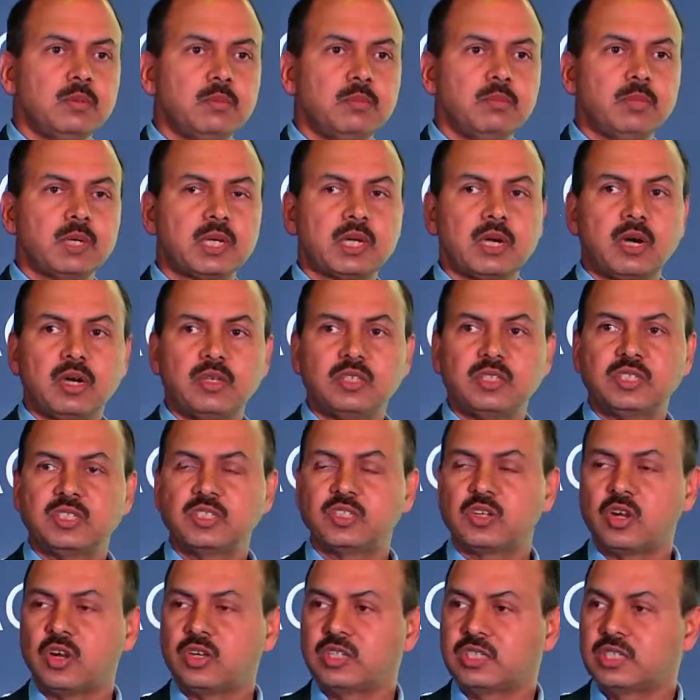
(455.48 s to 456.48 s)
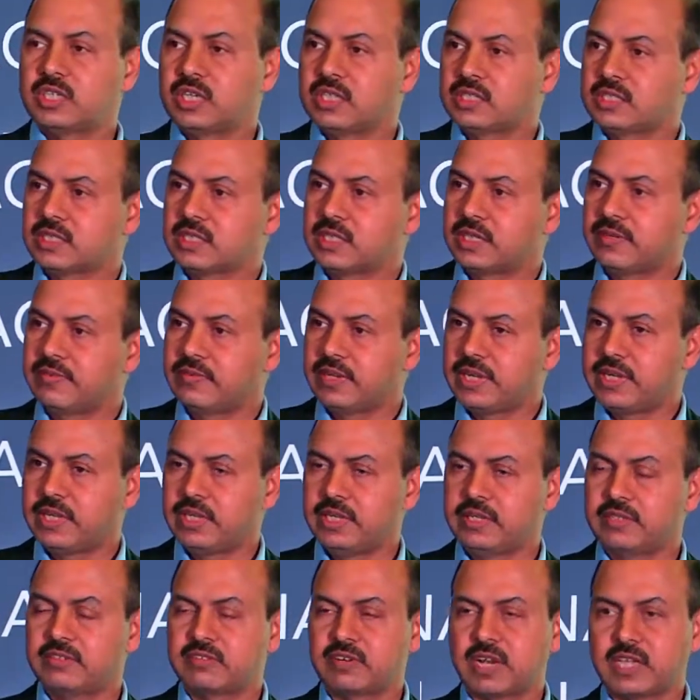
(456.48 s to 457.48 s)
because it's not just a
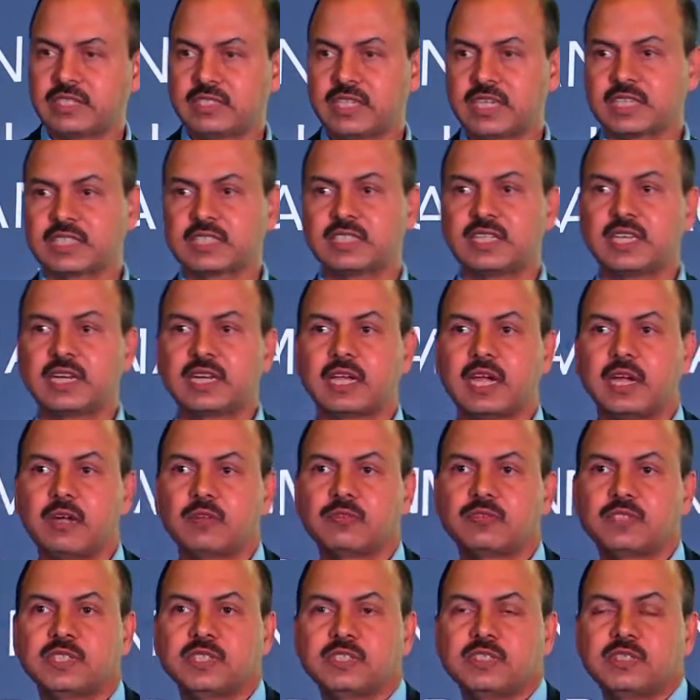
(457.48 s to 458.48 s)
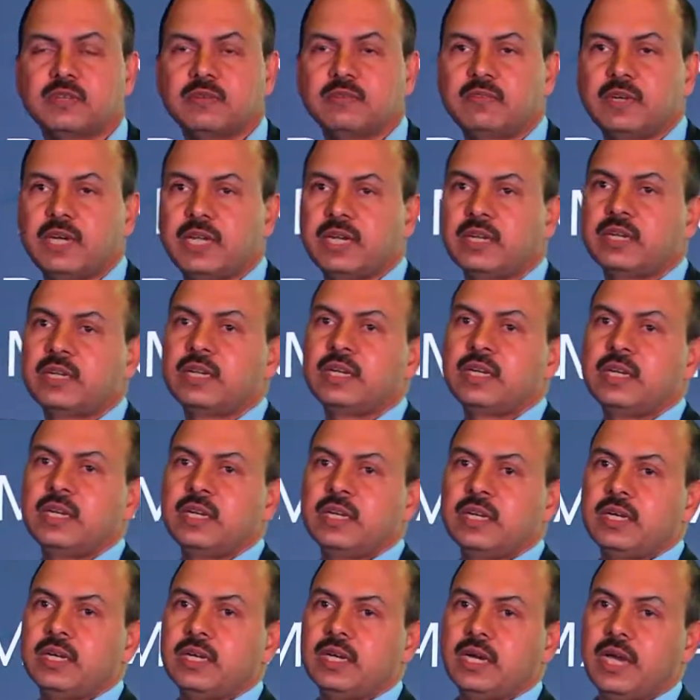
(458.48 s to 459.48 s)
very transactional kind of system where
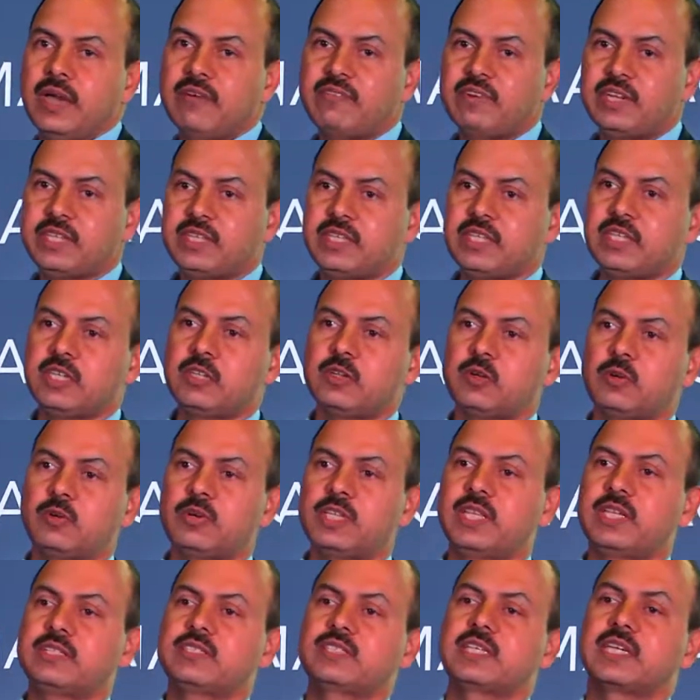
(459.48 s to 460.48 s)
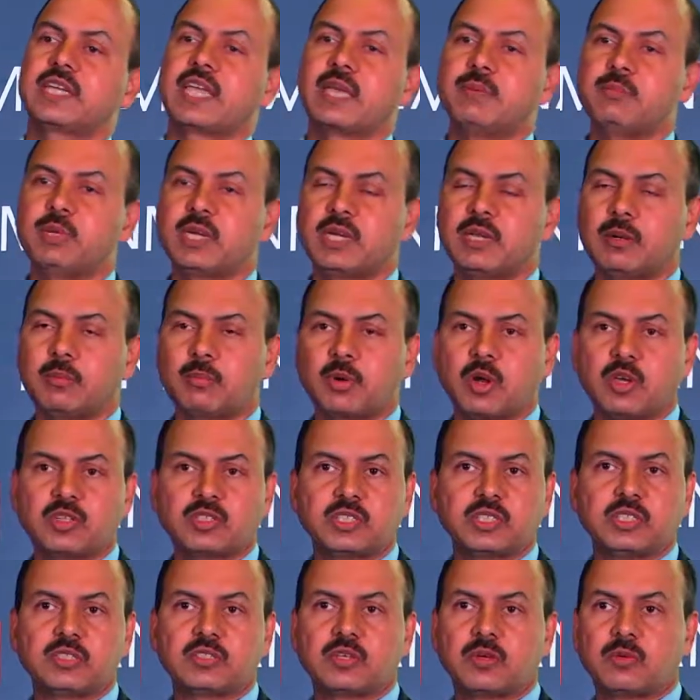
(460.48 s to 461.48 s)
uh, everything, you know, whether it's a chemical
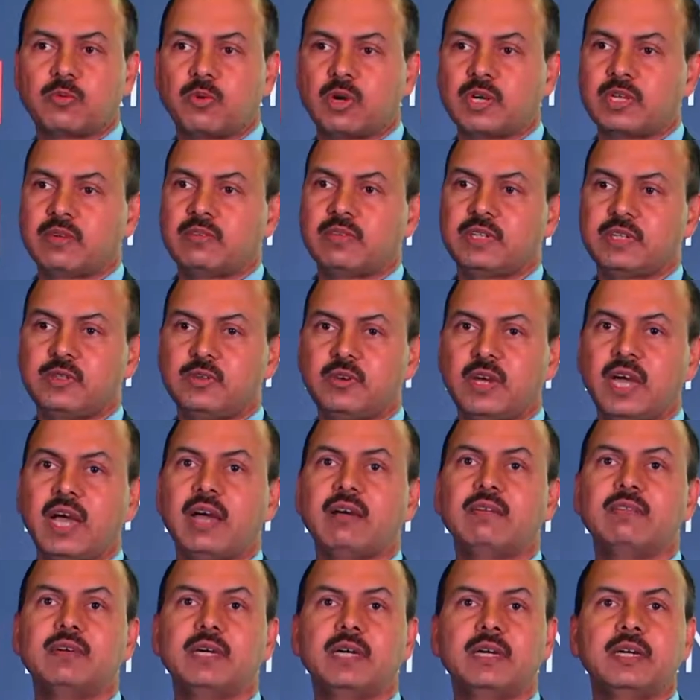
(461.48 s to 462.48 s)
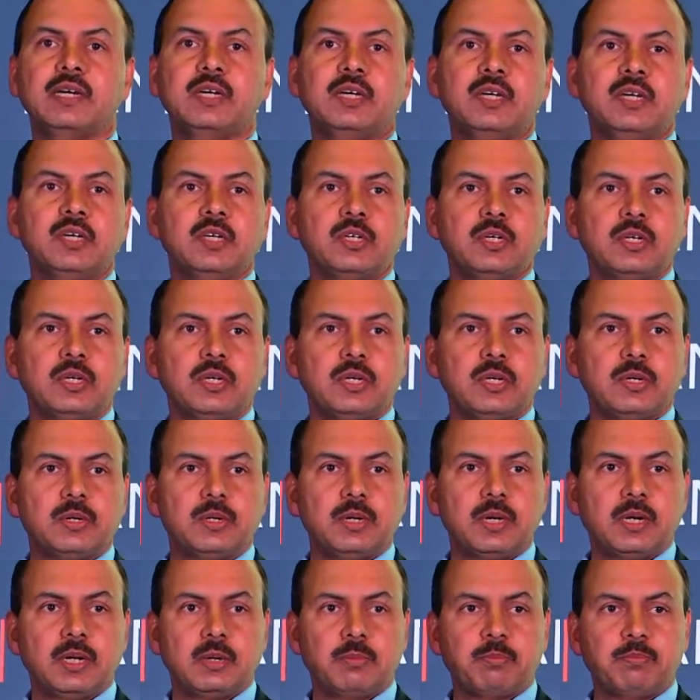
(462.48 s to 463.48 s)
process or whatever, you have a,
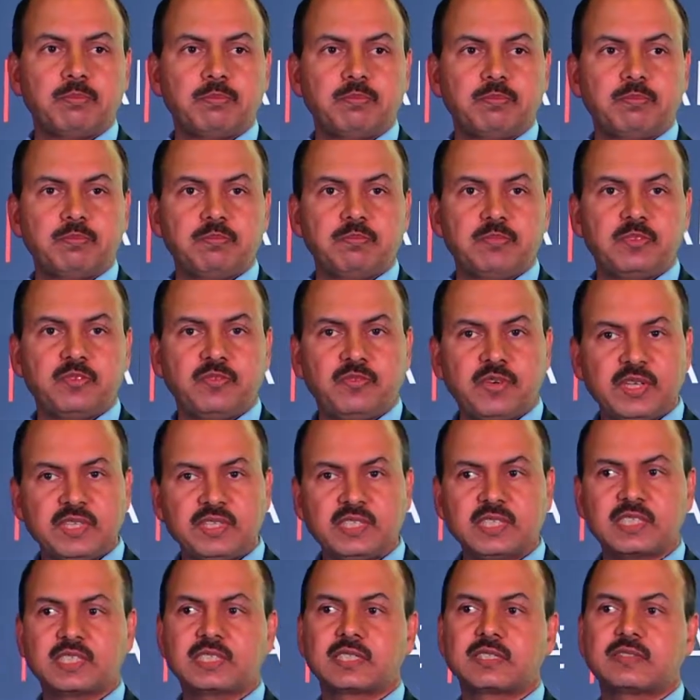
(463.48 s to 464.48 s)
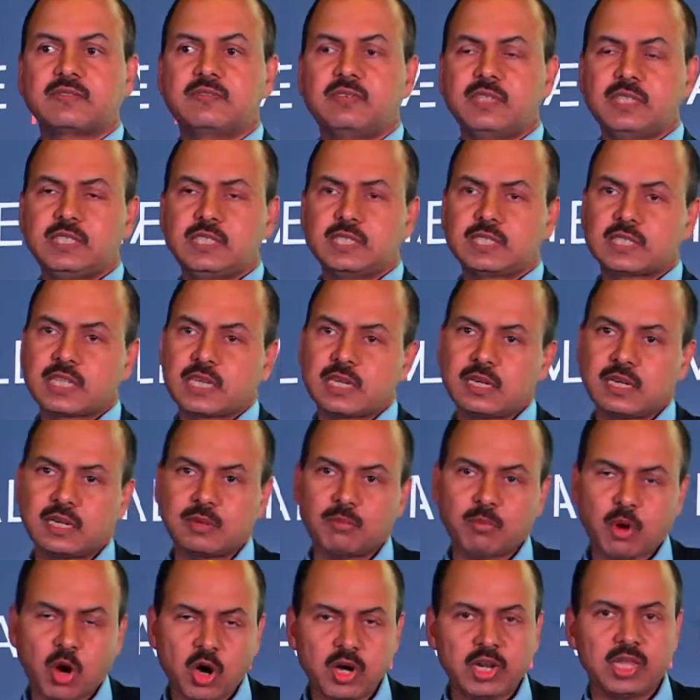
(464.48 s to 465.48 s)
a physics, physical
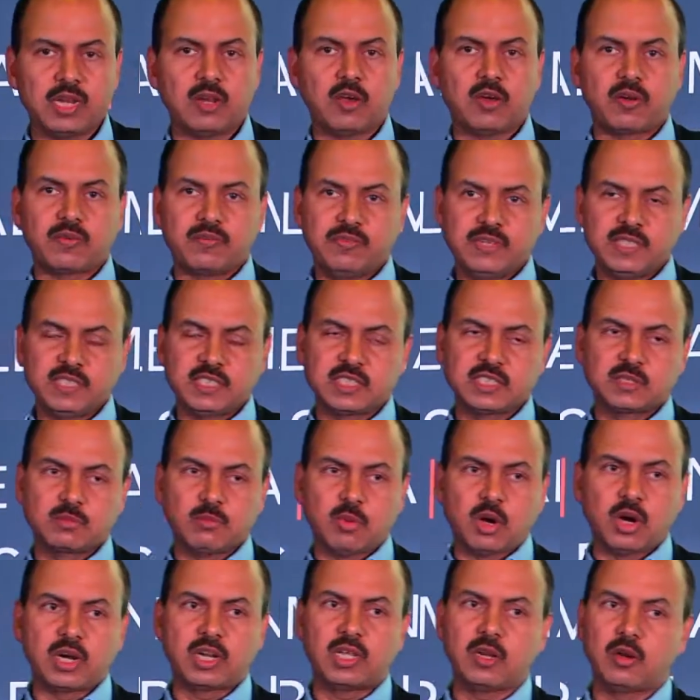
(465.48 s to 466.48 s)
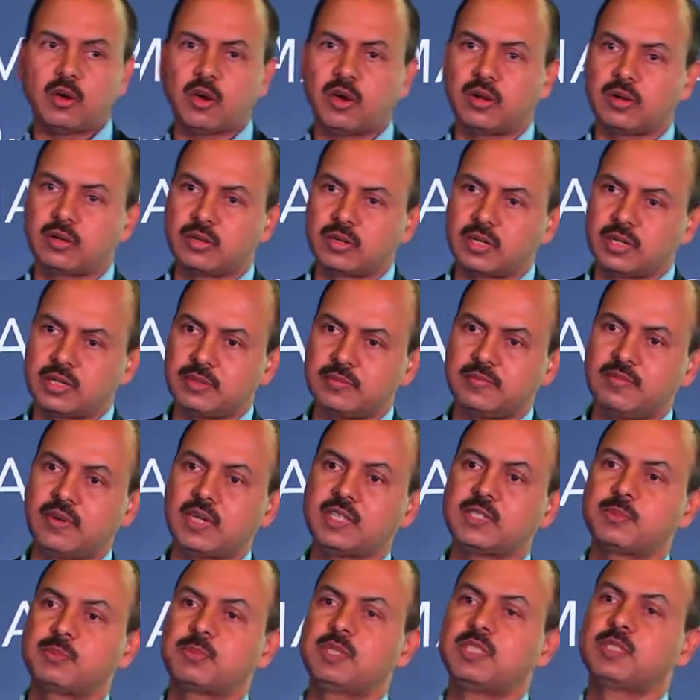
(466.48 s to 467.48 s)
model or physics model or uh,
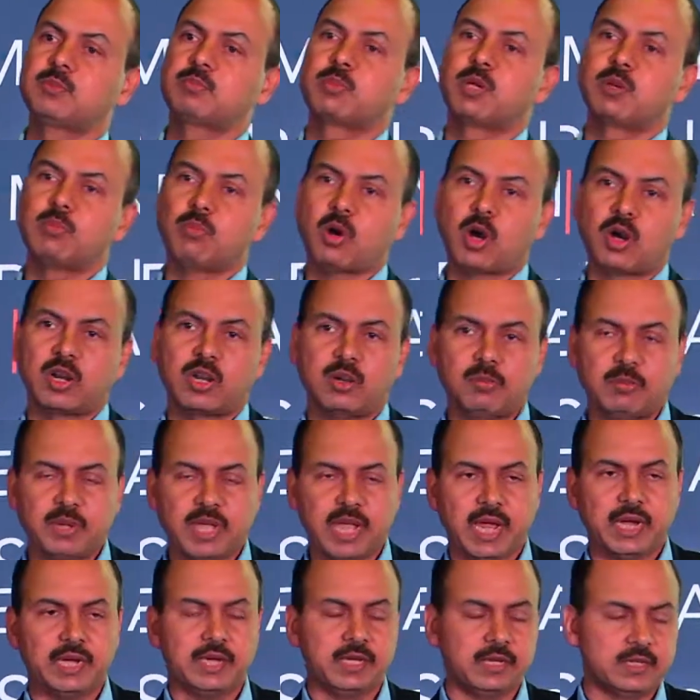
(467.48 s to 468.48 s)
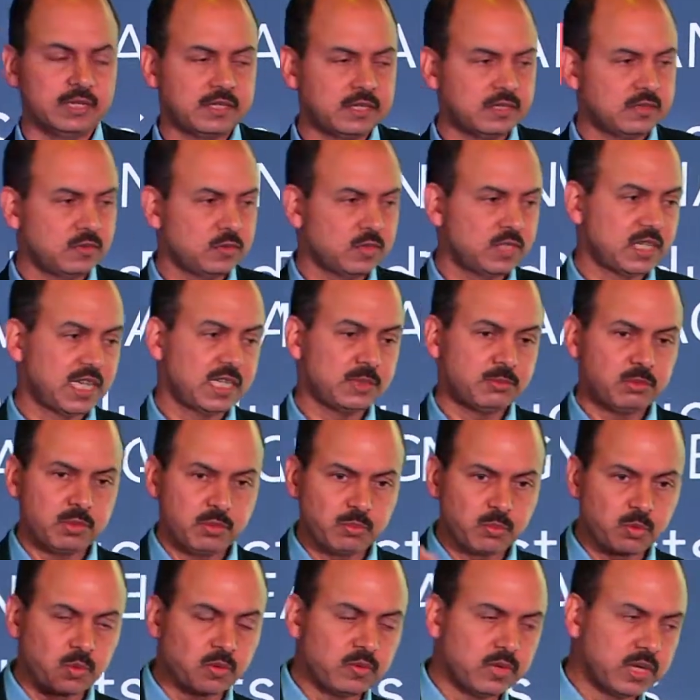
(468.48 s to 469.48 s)
first principle model behind it, which has been
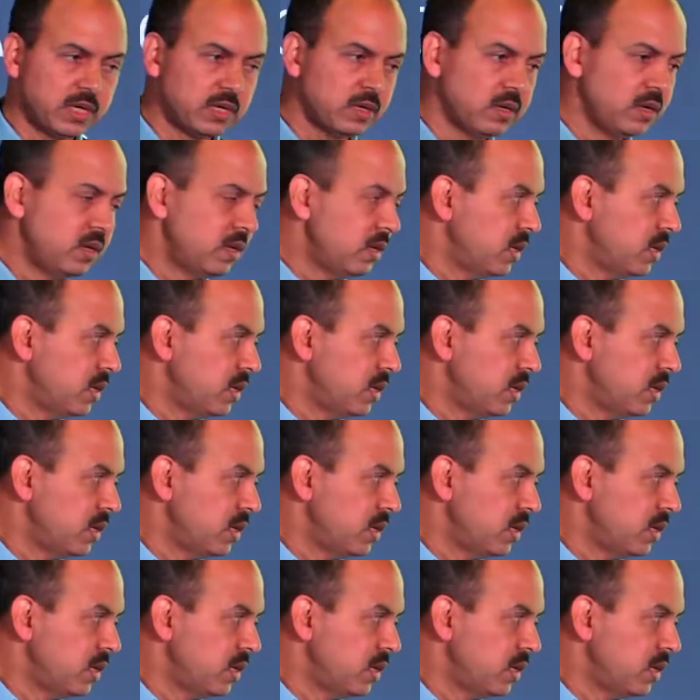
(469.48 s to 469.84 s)
proven